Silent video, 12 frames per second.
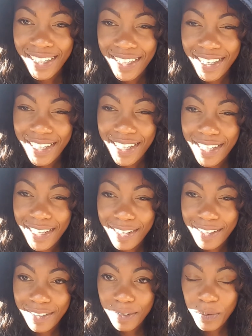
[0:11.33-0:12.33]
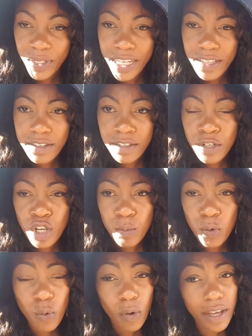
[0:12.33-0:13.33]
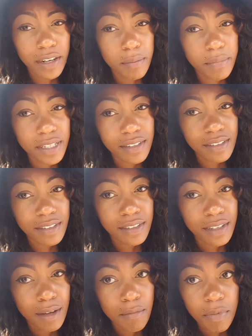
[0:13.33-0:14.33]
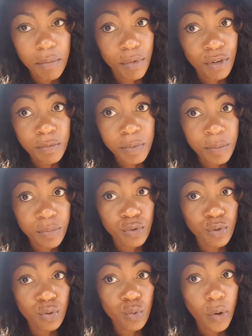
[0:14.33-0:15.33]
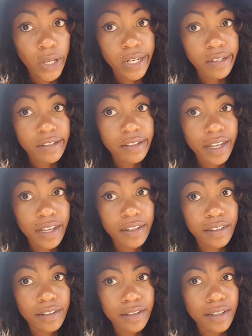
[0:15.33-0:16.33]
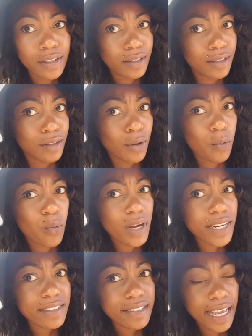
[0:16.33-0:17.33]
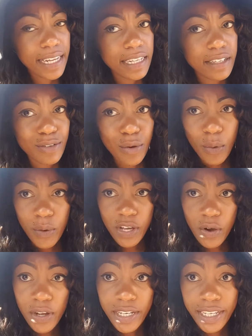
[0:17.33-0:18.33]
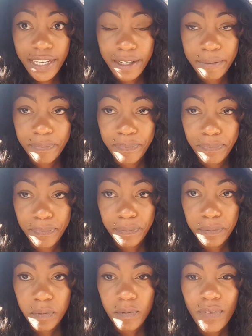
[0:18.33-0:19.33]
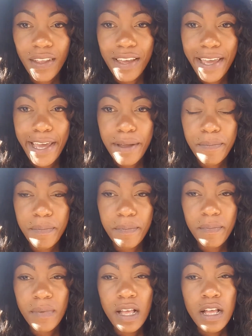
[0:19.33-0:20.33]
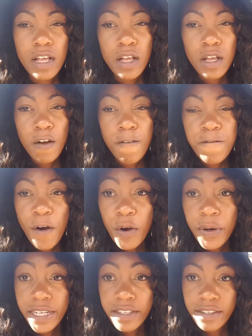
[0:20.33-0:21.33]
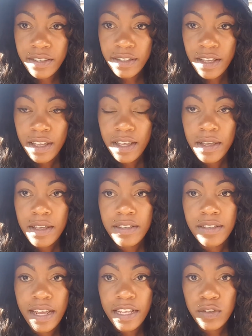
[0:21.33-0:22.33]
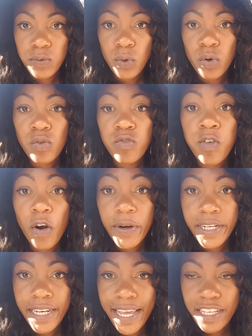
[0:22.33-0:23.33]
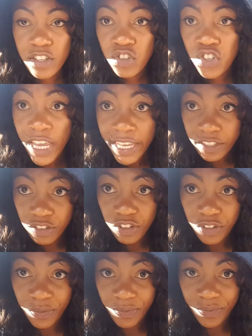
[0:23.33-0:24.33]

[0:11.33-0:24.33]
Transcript: Yeah, we hear this term quite a bit, but most people don't quite understand what exactly is going on here. Okay, Forex stands for foreign exchange.